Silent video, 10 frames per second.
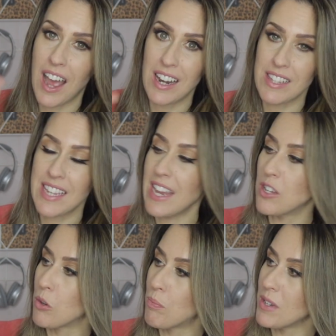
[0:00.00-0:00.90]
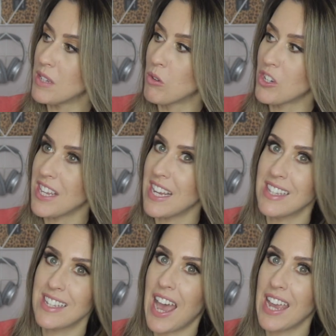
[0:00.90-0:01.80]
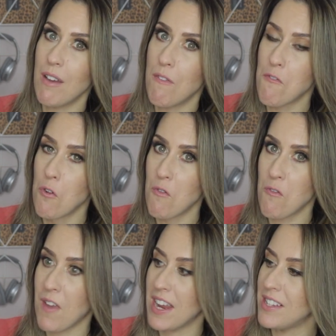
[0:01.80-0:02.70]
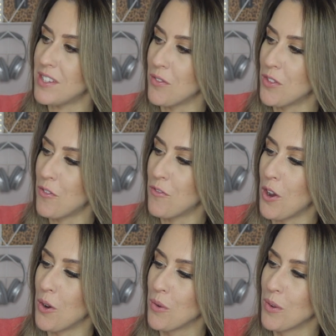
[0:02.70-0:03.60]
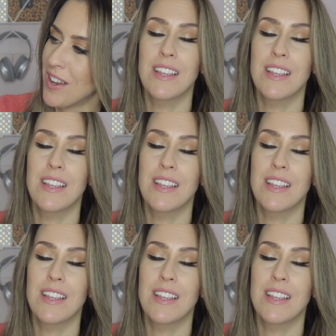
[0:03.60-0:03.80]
and it takes up pretty much the entire front face of the phone.